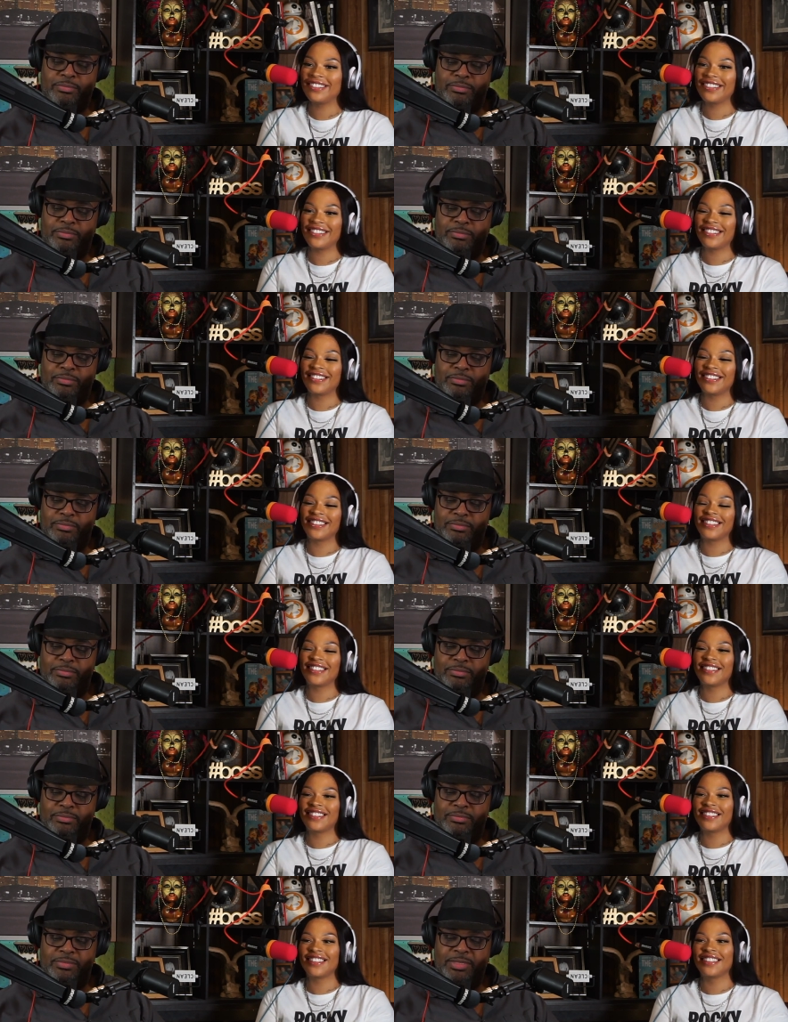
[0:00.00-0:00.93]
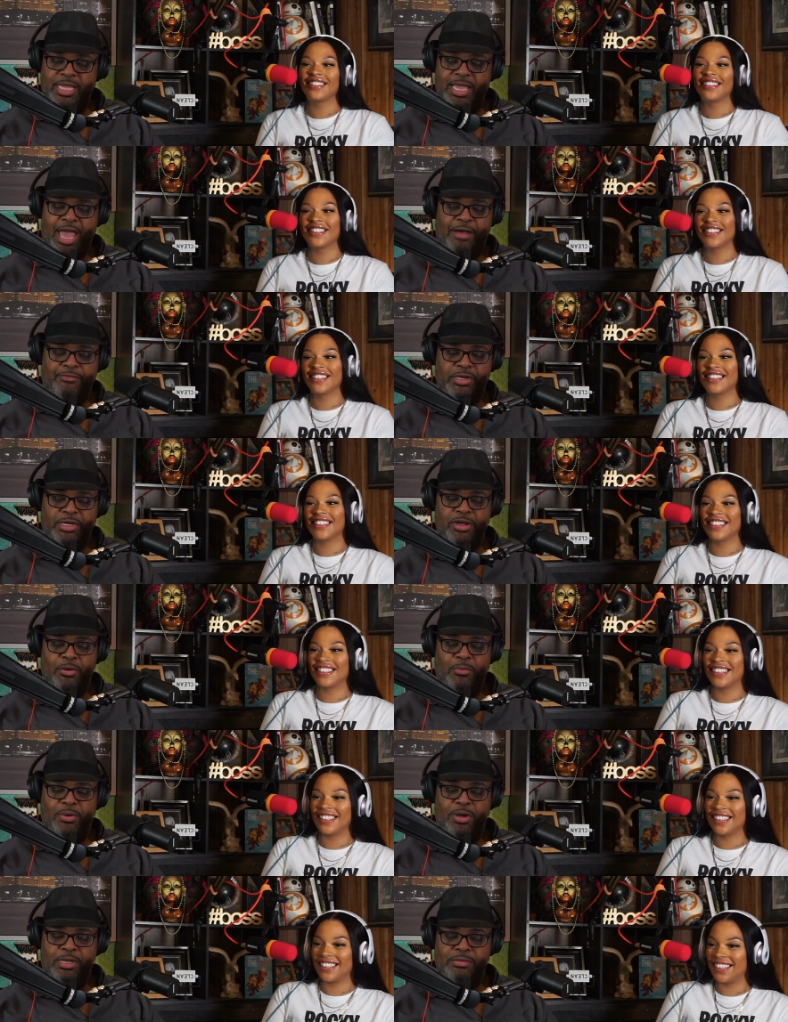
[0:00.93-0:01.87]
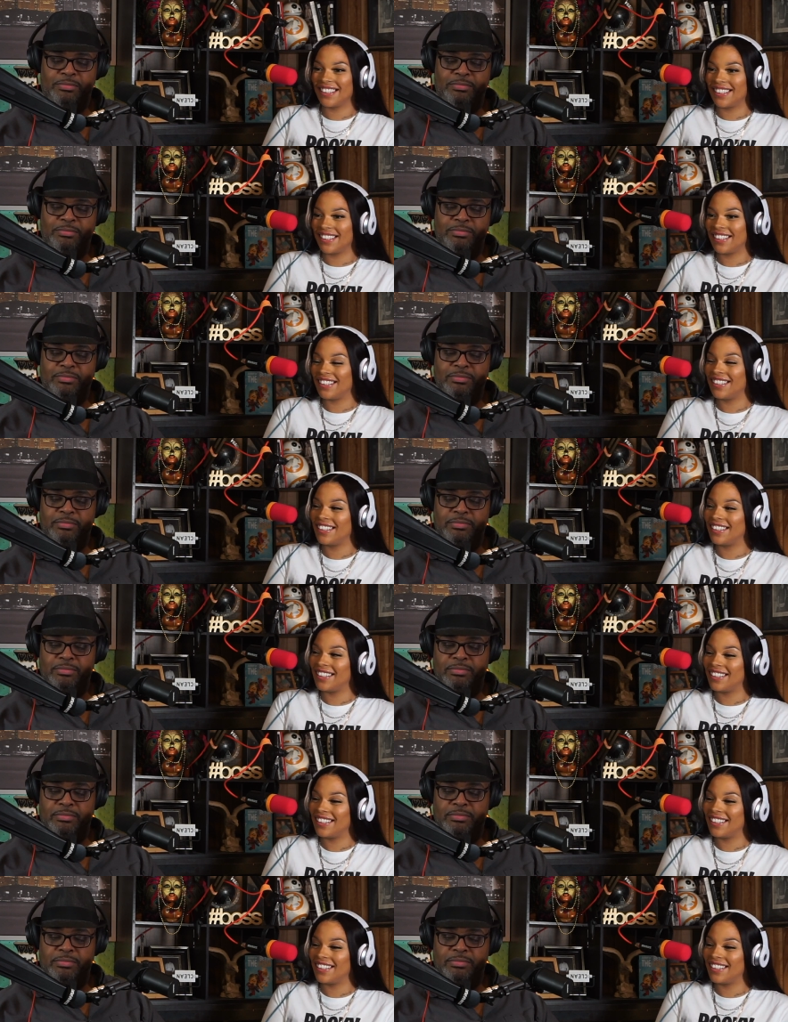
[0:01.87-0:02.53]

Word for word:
Speaker 1: All right. Have a good one.